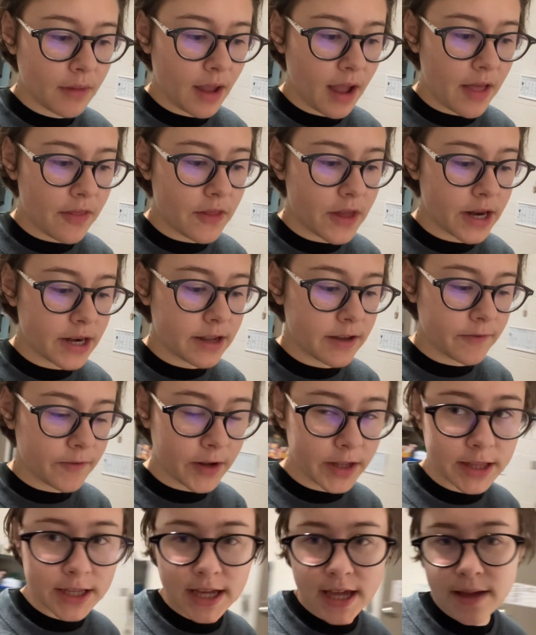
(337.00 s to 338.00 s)
and then it
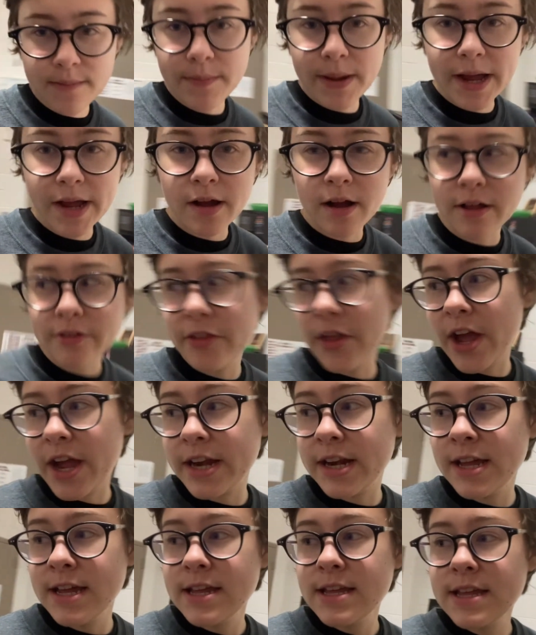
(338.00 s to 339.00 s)
finally came back
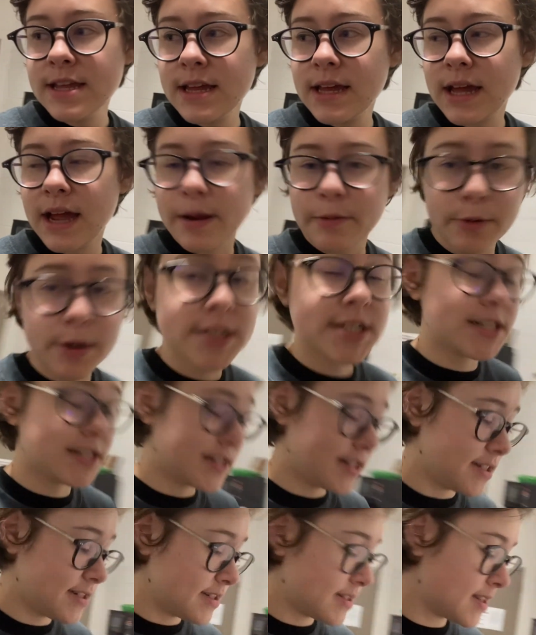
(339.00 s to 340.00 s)
online. I worked
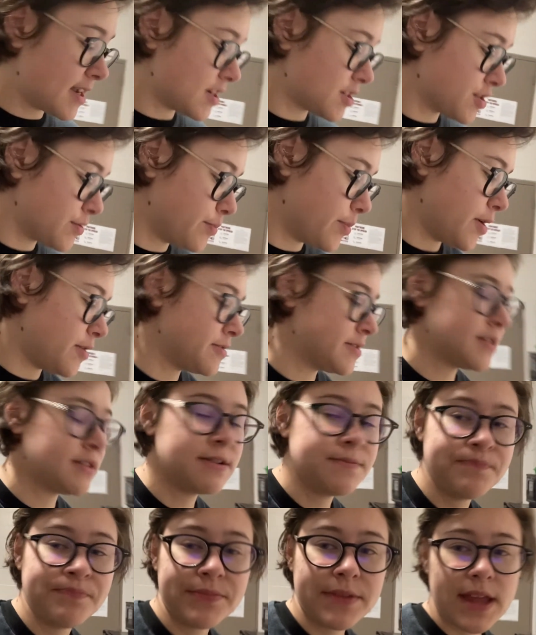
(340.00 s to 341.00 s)
on the discussion post
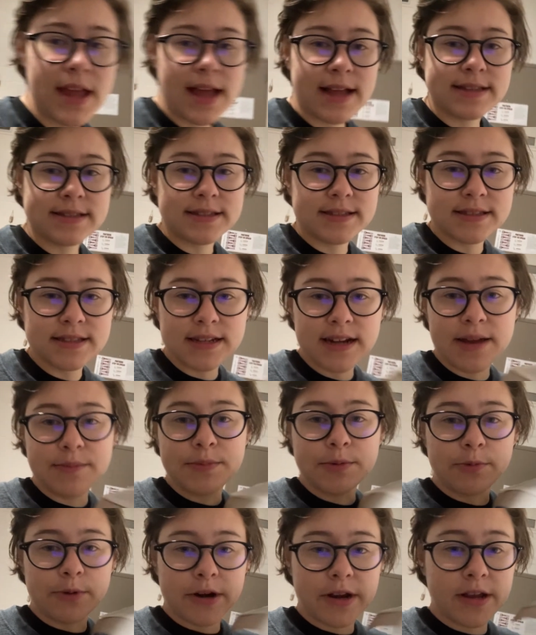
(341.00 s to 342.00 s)
and since then I've
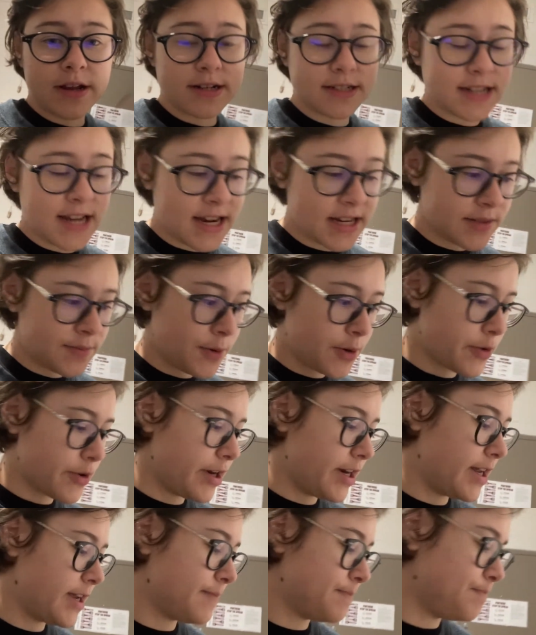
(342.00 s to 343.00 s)
been working on textbook
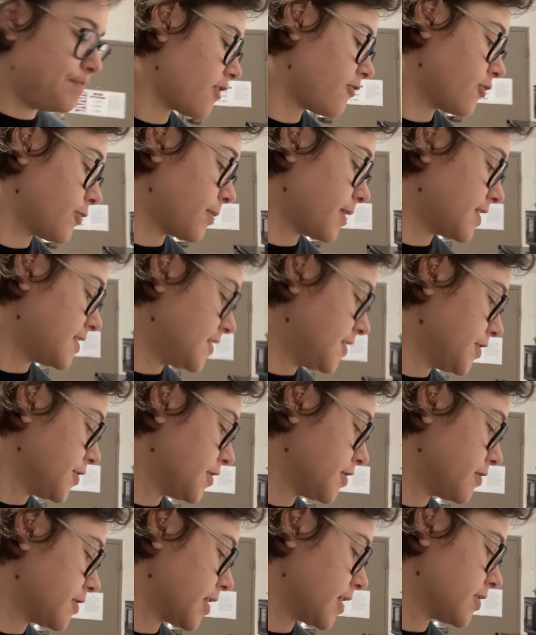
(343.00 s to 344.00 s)
reading for my
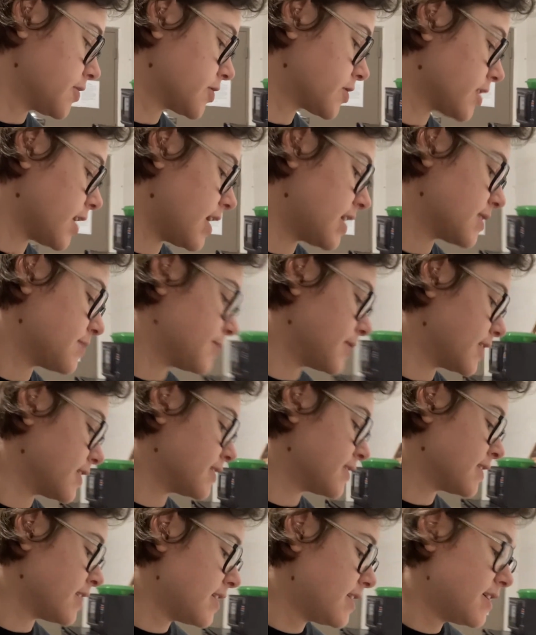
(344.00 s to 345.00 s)
serial killers class
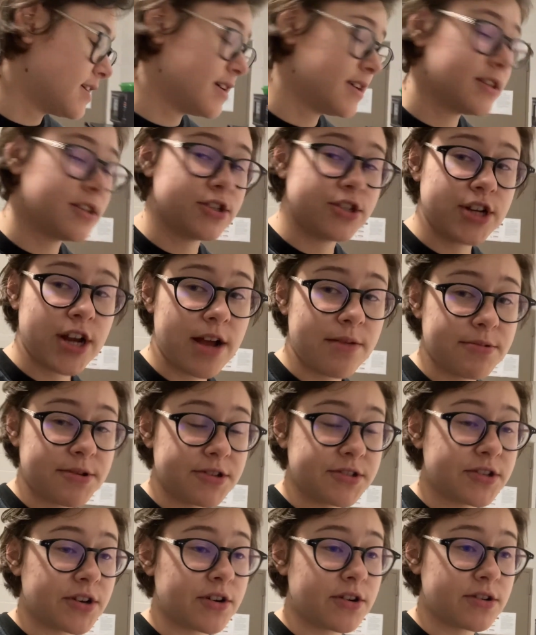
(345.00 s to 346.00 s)
because the
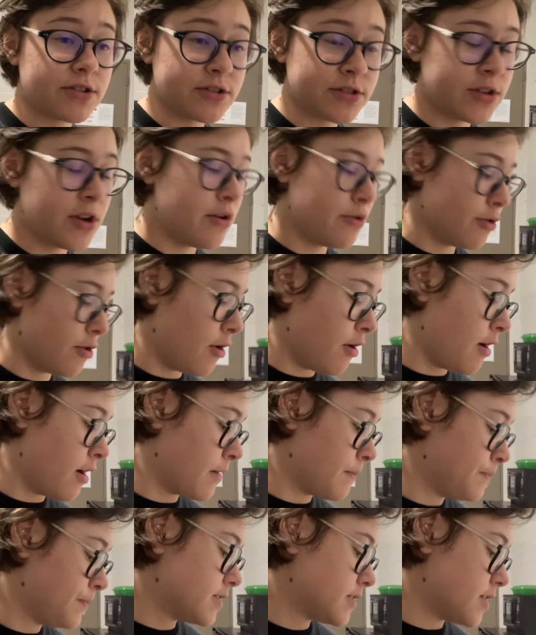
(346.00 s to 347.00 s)
chapters are so
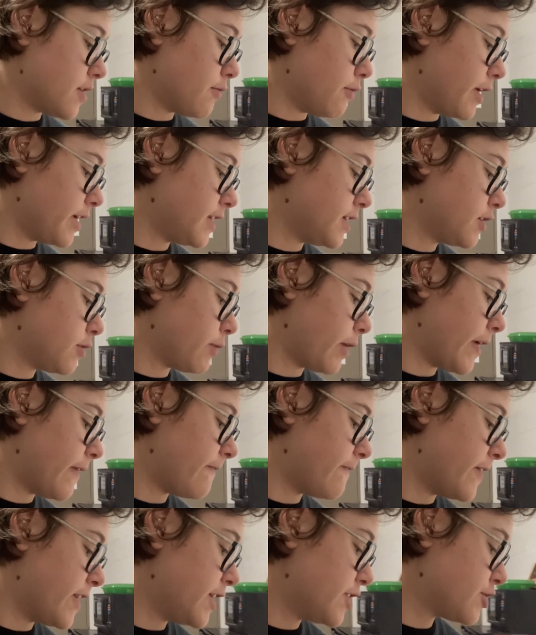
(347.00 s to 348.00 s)
long. So I didn't quite
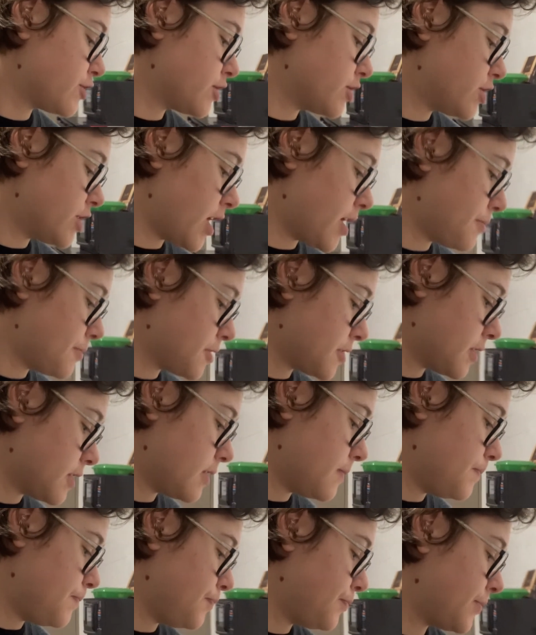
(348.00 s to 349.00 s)
finish the chapter
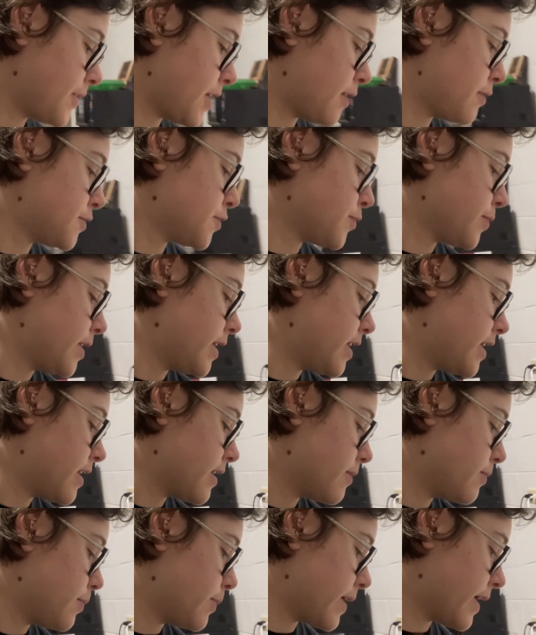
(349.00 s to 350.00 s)
I was
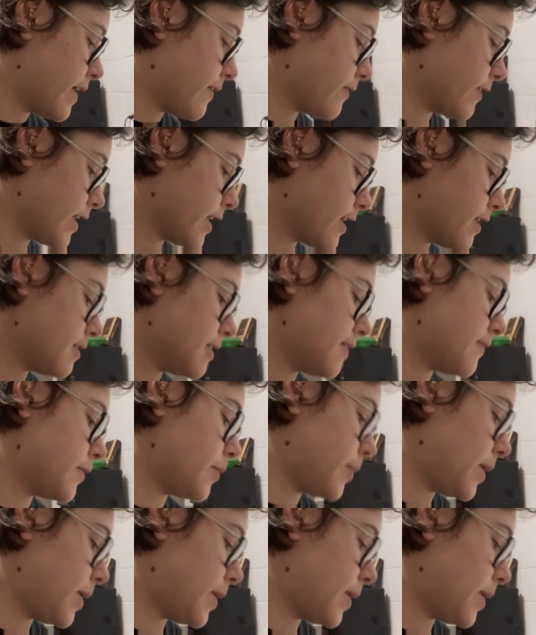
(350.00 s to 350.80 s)
reading, but I have like 11